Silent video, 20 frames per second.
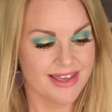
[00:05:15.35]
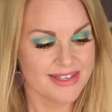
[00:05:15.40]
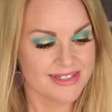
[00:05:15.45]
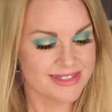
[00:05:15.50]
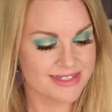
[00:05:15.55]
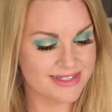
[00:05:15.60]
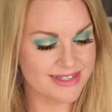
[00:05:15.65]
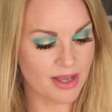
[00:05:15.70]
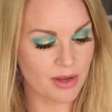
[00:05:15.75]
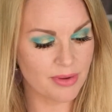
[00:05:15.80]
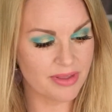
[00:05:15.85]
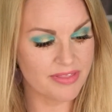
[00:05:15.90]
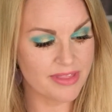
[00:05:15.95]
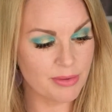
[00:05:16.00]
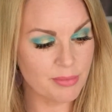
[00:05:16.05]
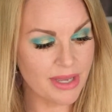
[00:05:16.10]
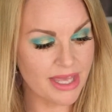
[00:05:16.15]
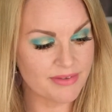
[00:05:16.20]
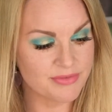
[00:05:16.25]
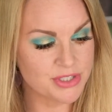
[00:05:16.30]
So, and
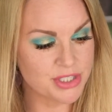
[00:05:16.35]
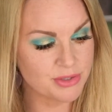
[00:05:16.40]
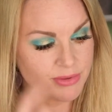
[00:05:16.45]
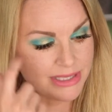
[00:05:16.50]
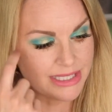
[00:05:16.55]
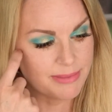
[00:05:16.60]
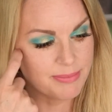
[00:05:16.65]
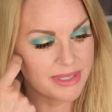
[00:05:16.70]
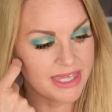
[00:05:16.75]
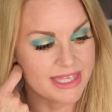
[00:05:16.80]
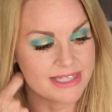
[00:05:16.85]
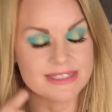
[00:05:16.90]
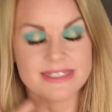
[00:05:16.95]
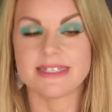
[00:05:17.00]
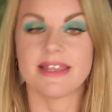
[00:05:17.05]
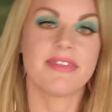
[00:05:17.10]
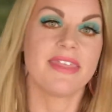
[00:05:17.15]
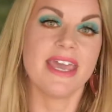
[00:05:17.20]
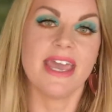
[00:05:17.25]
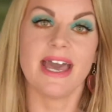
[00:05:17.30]
then we have two lip kits.
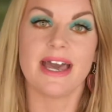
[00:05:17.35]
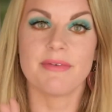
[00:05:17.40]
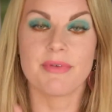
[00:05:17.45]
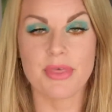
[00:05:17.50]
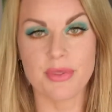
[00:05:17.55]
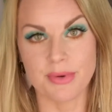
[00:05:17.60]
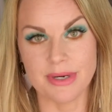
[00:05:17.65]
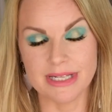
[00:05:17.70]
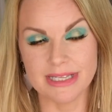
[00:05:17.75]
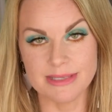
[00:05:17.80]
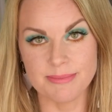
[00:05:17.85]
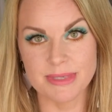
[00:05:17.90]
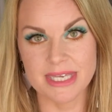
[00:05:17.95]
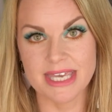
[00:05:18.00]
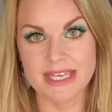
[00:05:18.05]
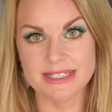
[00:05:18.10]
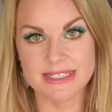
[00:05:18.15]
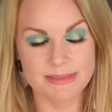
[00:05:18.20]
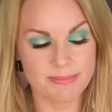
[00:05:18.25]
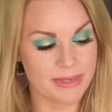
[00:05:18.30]
They have three lip
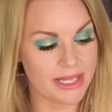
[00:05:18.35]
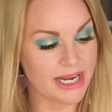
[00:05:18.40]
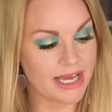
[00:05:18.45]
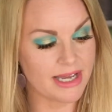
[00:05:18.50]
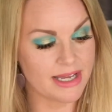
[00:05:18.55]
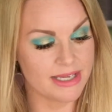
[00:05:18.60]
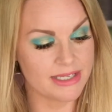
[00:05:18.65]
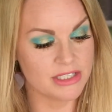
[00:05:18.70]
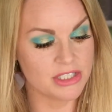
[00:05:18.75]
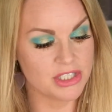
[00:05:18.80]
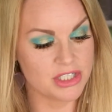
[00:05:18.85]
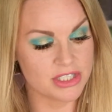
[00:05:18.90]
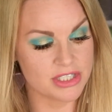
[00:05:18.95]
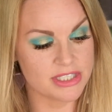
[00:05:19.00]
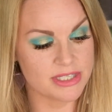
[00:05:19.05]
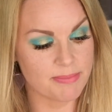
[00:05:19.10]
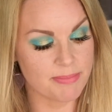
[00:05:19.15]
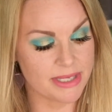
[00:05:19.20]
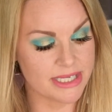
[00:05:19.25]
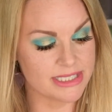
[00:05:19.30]
kits, but I
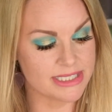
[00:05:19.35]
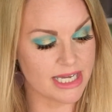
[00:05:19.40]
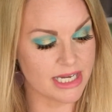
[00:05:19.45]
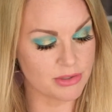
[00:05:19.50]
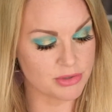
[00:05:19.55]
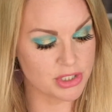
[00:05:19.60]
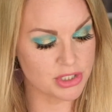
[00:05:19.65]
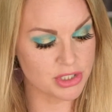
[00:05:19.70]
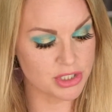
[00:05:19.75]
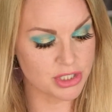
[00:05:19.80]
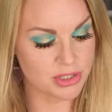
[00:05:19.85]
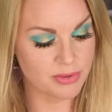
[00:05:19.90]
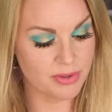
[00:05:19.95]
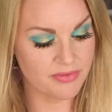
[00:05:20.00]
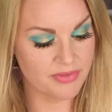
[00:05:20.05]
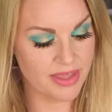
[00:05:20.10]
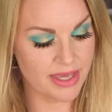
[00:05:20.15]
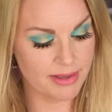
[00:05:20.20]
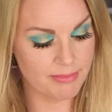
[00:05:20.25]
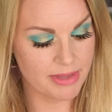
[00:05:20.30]
just picked out two
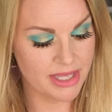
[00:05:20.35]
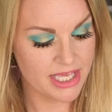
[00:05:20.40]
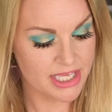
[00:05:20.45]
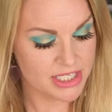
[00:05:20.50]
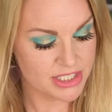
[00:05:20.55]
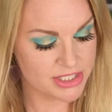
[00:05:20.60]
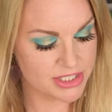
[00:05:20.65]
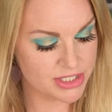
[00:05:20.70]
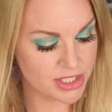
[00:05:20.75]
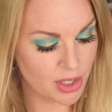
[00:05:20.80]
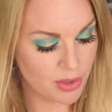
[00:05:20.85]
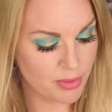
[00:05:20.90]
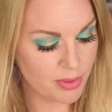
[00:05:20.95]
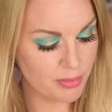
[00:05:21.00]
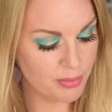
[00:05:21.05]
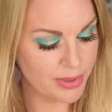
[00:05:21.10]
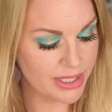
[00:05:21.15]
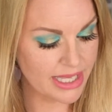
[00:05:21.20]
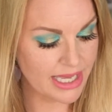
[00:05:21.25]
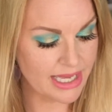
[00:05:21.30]
of them. So
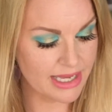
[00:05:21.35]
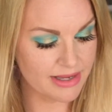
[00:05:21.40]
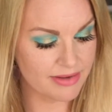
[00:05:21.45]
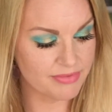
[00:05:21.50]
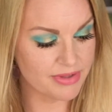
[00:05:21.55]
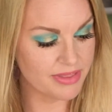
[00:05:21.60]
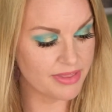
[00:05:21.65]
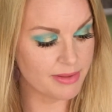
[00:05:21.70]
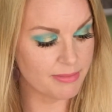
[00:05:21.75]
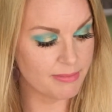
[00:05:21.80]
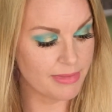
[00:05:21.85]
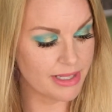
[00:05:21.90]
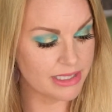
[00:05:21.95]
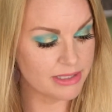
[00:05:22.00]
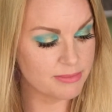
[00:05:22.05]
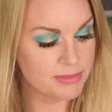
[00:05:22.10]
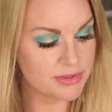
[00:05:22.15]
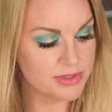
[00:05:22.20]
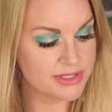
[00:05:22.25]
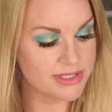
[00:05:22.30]
we have the
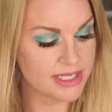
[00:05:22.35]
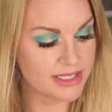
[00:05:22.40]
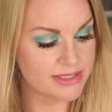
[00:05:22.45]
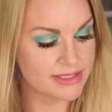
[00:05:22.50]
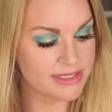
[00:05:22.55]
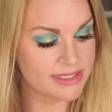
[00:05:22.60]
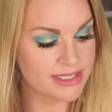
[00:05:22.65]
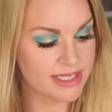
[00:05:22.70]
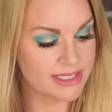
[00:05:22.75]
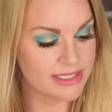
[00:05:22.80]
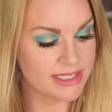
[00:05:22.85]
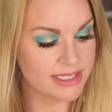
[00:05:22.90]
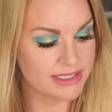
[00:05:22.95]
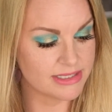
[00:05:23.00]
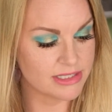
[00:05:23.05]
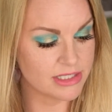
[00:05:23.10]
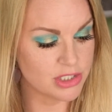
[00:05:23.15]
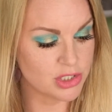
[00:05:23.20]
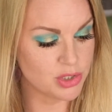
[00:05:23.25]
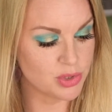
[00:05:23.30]
Malibu Sunset and
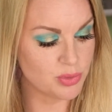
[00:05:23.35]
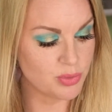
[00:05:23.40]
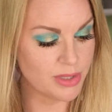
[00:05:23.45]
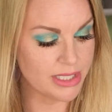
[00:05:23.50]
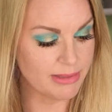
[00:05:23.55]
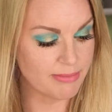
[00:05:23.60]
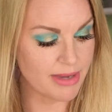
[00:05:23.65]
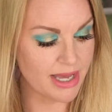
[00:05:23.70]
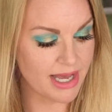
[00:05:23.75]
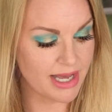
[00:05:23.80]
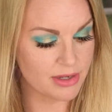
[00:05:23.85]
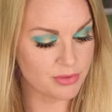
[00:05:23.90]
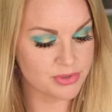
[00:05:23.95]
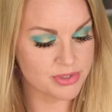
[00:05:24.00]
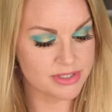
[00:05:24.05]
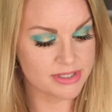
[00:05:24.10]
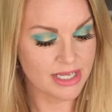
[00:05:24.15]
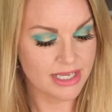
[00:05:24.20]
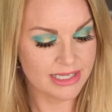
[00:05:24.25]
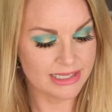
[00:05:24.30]
the Dream
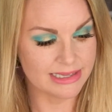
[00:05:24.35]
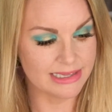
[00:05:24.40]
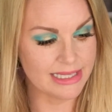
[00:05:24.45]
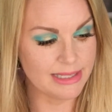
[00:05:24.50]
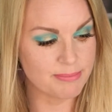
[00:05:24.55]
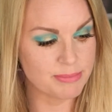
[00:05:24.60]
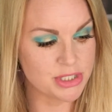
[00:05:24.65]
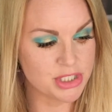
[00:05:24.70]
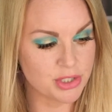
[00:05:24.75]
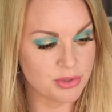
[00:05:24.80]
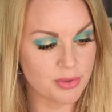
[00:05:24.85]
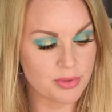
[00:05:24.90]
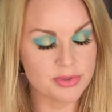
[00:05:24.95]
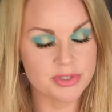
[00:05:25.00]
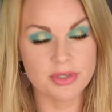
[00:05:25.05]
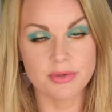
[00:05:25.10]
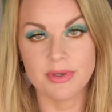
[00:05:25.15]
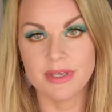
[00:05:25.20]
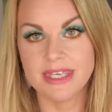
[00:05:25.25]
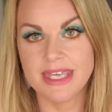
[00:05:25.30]
House Lip Duo.
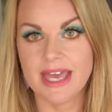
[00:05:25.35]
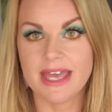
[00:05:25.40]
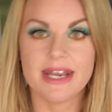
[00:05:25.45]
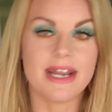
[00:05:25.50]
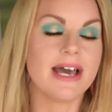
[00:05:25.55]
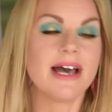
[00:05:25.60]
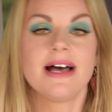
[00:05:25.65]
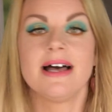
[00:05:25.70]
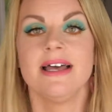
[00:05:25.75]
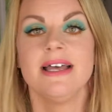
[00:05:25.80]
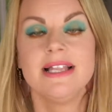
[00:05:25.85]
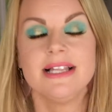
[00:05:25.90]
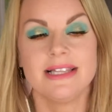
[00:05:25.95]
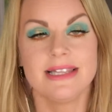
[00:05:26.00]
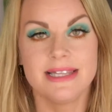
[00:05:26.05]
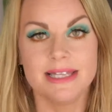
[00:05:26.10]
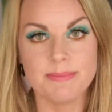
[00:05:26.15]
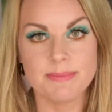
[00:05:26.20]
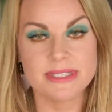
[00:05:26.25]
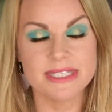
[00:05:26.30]
So you get a
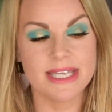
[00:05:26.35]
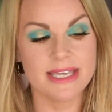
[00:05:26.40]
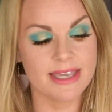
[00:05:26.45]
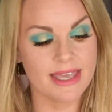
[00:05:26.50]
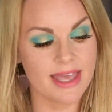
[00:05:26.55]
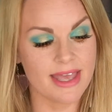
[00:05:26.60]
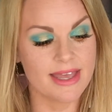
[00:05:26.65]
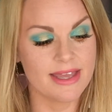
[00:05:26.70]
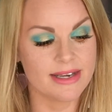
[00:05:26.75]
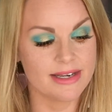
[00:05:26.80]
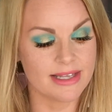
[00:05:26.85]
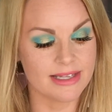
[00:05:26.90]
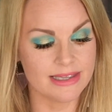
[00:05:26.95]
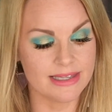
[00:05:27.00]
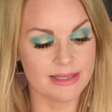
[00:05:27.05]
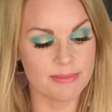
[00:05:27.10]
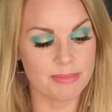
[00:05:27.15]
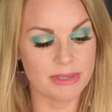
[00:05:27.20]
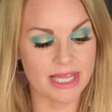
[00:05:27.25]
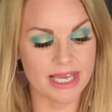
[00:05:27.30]
lipstick and a
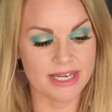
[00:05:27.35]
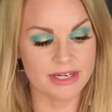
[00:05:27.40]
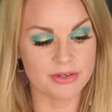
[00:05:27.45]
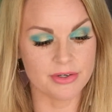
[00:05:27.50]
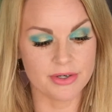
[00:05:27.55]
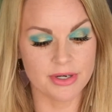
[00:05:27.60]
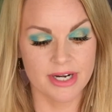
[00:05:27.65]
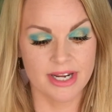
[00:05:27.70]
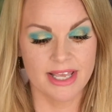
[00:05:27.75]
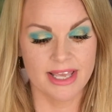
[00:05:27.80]
lip liner.